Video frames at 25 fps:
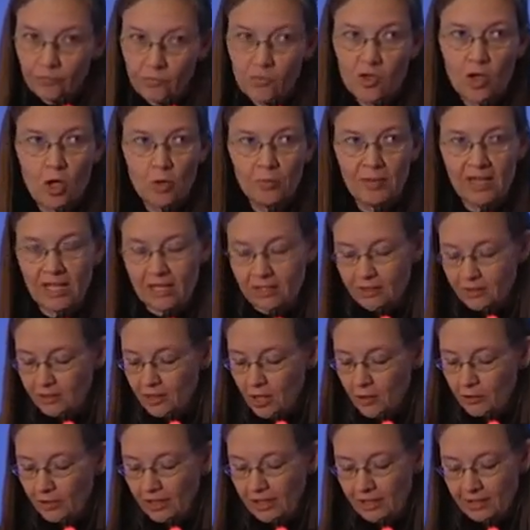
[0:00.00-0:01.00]
albeit
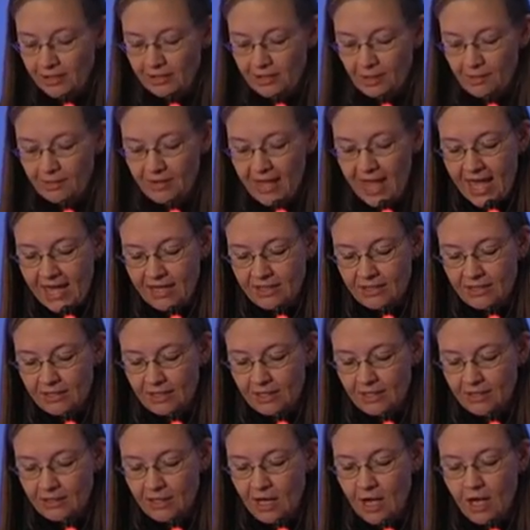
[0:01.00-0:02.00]
slowly in some
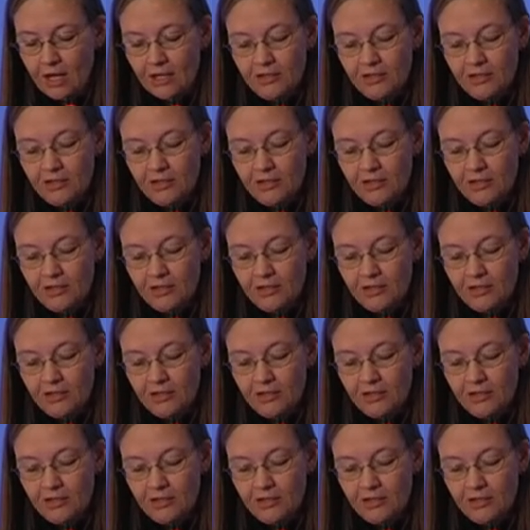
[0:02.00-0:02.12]
cases.